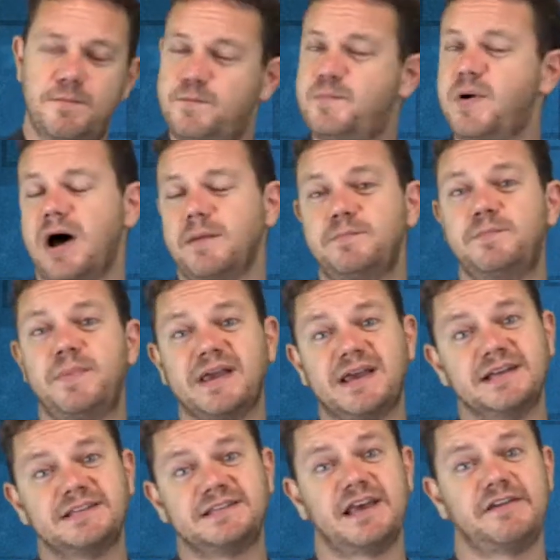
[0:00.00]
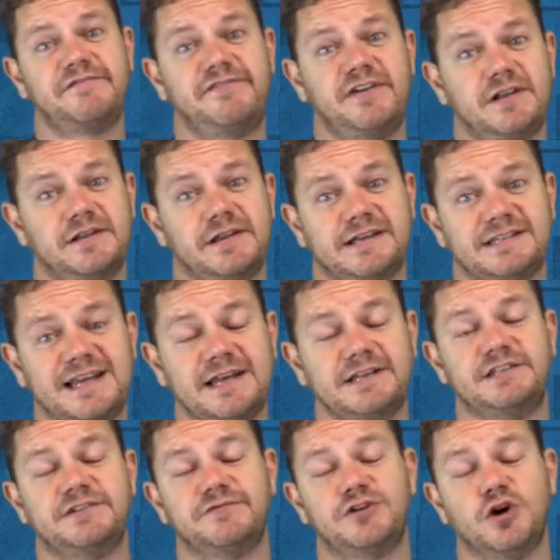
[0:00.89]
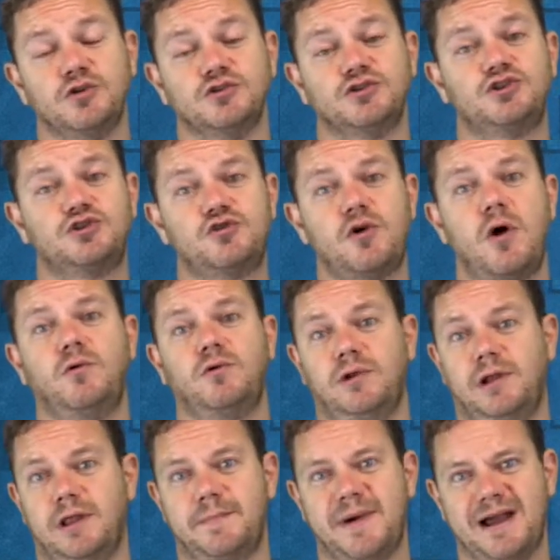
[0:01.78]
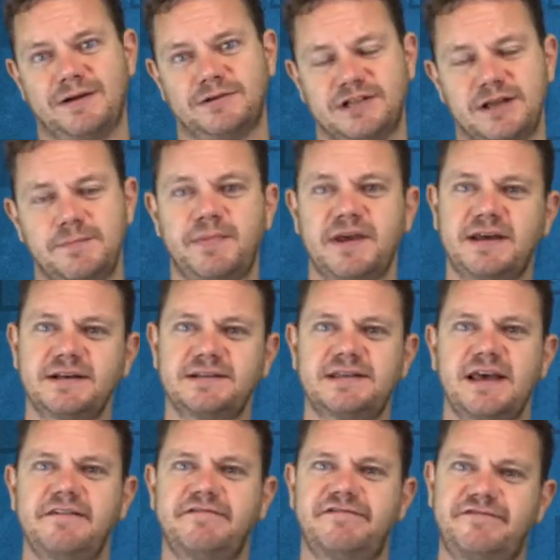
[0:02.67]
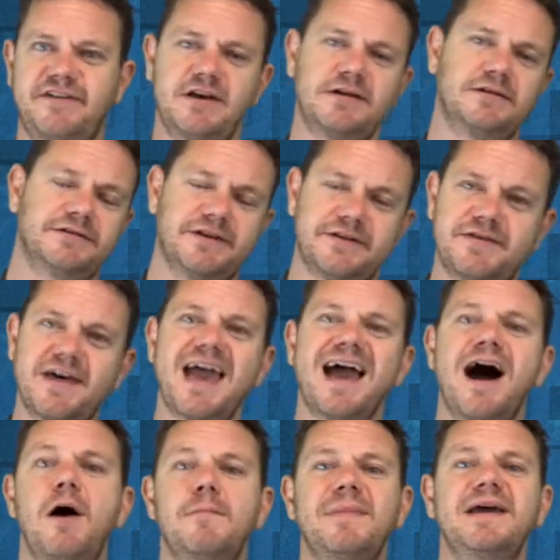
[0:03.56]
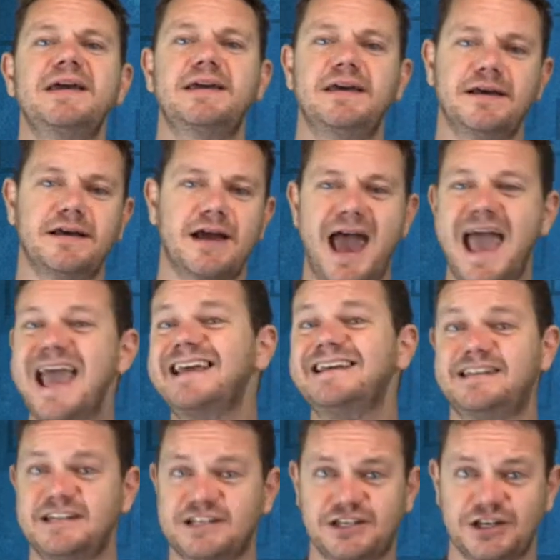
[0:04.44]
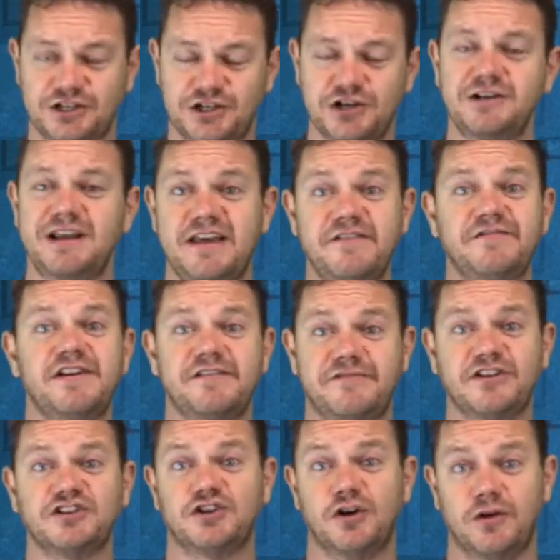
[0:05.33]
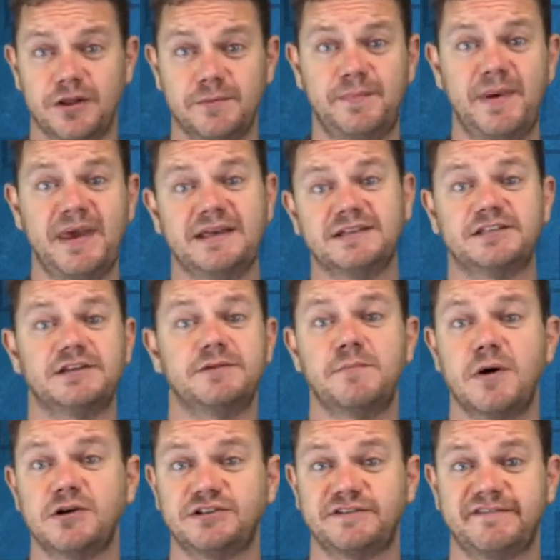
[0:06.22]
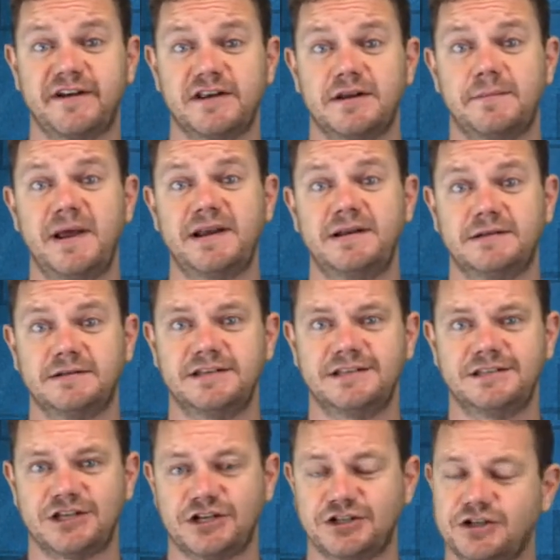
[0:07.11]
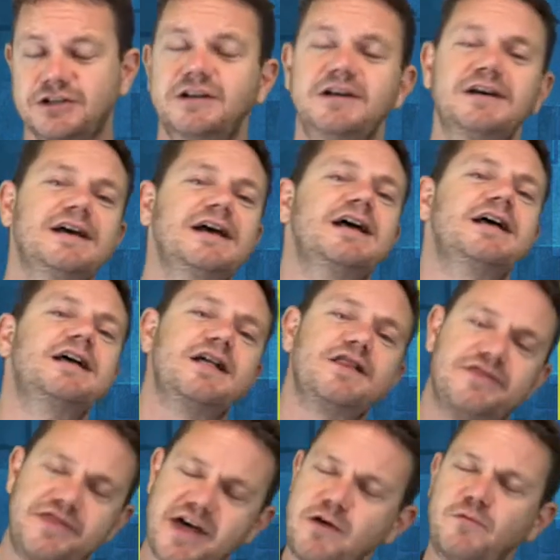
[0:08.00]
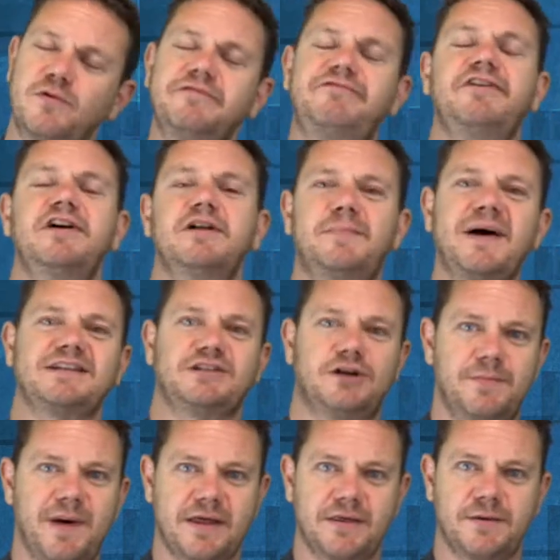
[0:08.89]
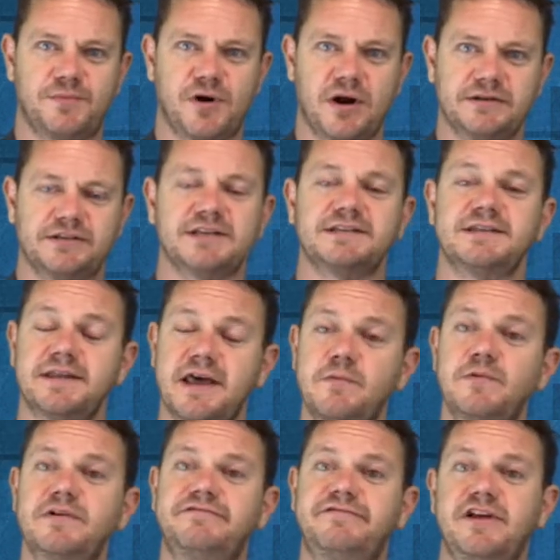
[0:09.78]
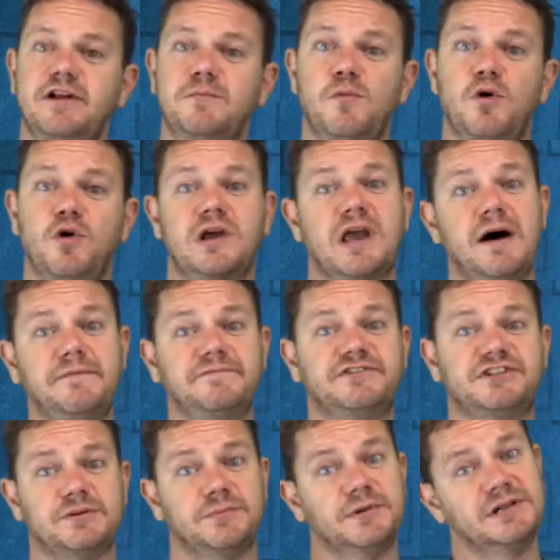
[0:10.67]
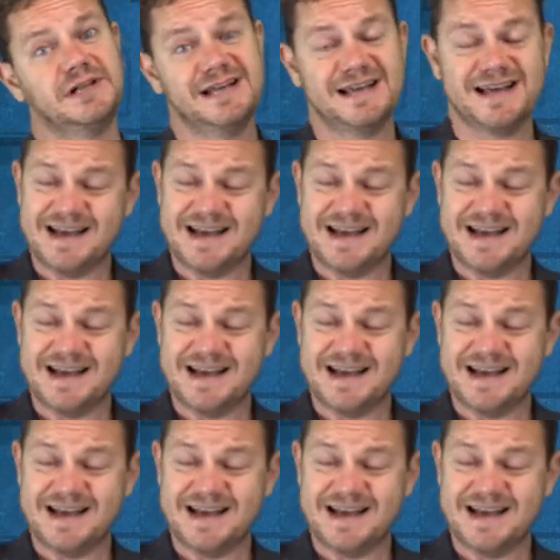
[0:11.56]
But because they feel that sense of control about it, because they feel that they are making a decision, even if it's not the biggest and most fundamental decision, they will feel better about the process and they will feel more comfortable